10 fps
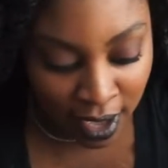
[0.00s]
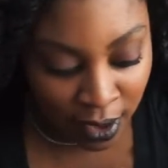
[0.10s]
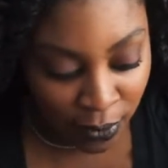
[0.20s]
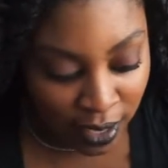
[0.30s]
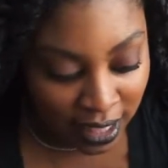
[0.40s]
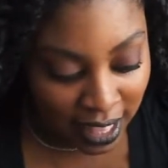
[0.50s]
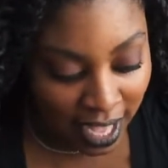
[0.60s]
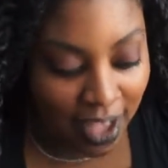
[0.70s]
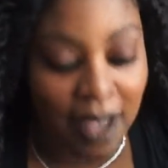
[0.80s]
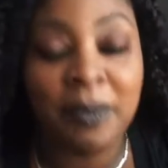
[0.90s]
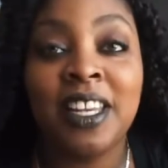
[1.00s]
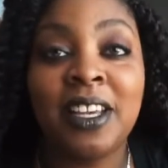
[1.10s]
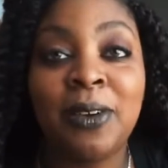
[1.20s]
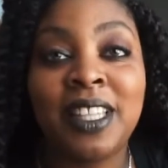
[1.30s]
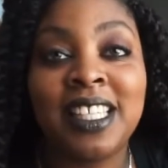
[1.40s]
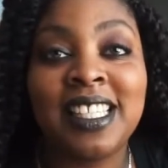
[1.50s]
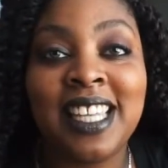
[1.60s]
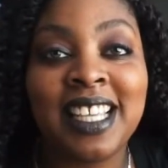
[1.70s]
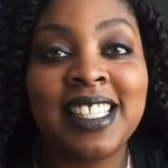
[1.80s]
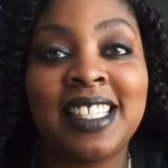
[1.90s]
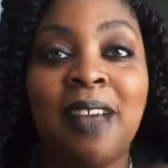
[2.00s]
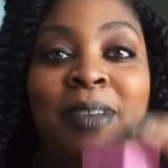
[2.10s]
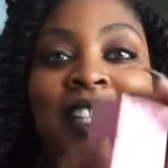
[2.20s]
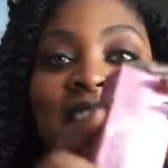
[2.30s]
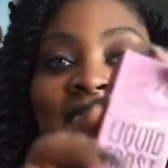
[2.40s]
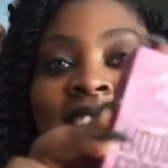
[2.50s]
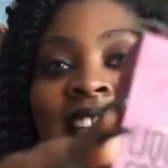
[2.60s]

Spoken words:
with that, I'm going to go with this next because I'm excited.